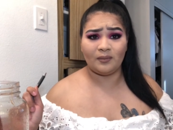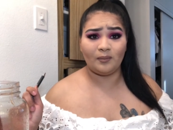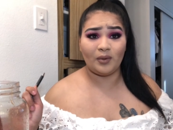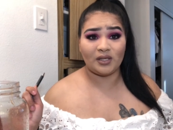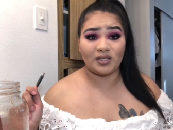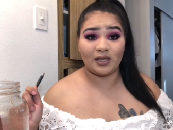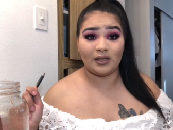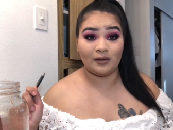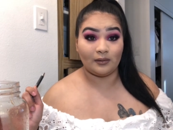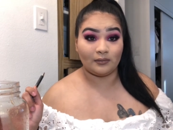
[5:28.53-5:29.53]
bitch, like,
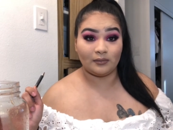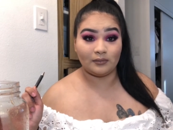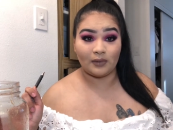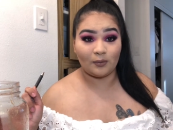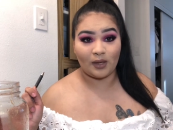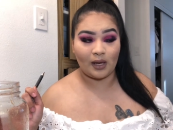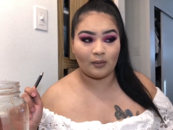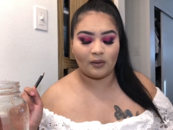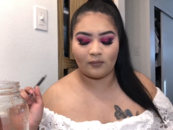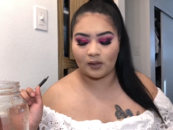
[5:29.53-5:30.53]
no, we can't
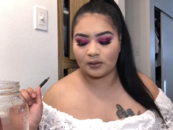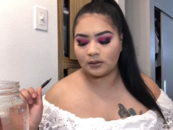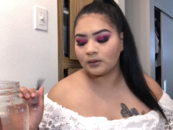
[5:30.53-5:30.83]
be friends.